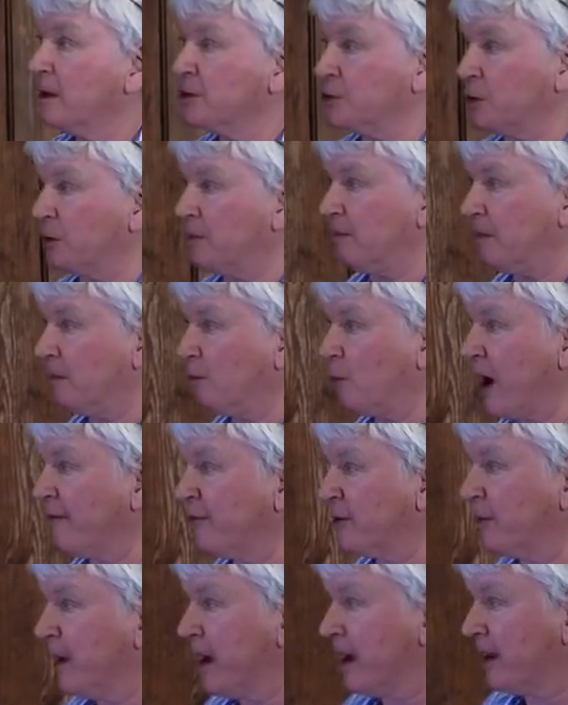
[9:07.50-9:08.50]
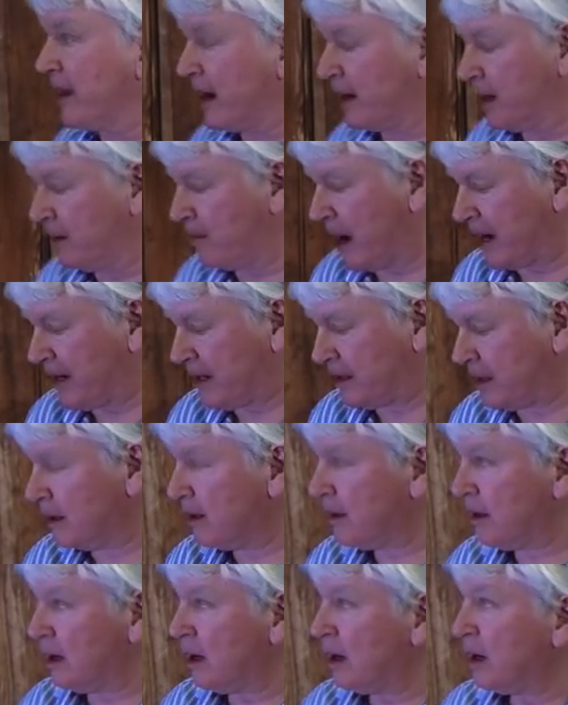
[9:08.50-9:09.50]
So we have to bear that in mind.
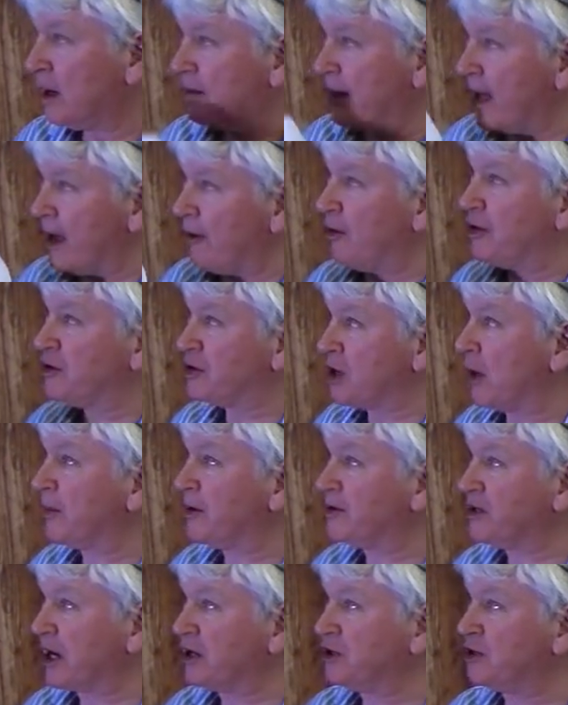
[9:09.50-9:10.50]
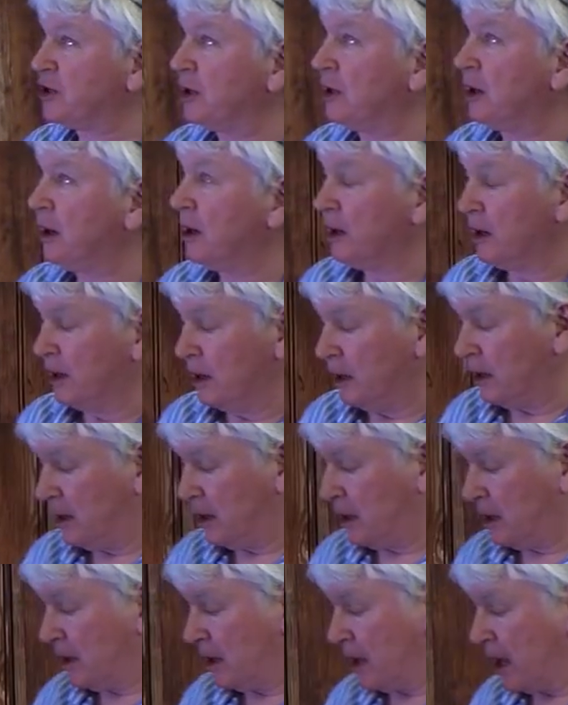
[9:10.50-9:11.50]
Their interpretation
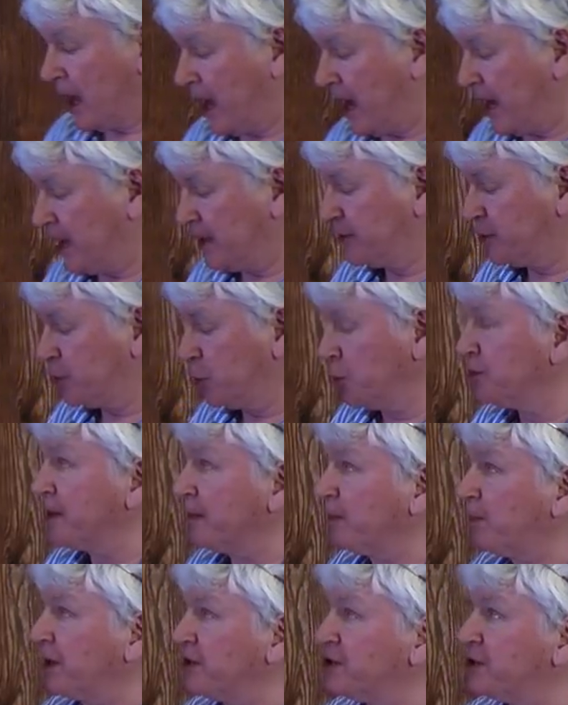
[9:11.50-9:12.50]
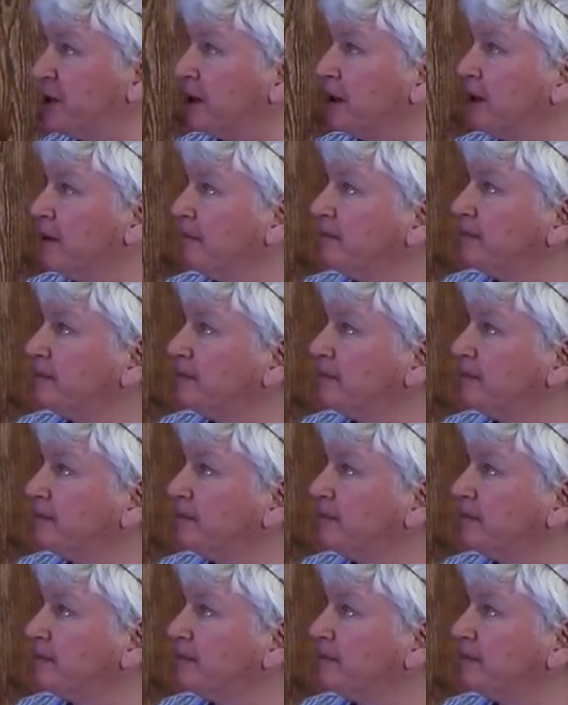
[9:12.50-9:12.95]
is too simplistic.